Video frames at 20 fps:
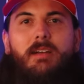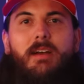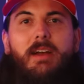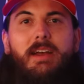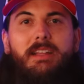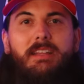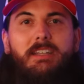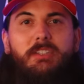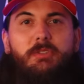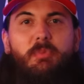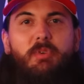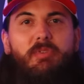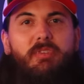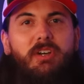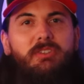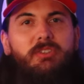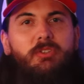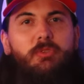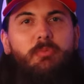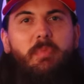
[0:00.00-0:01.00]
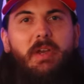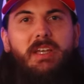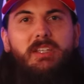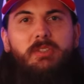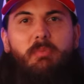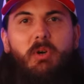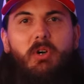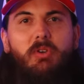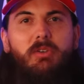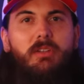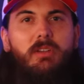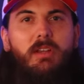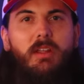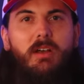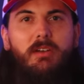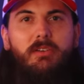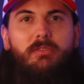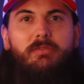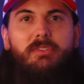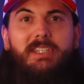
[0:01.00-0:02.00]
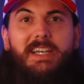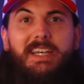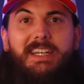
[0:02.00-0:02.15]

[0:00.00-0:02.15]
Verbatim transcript: All right, let's move on to baseball gloves.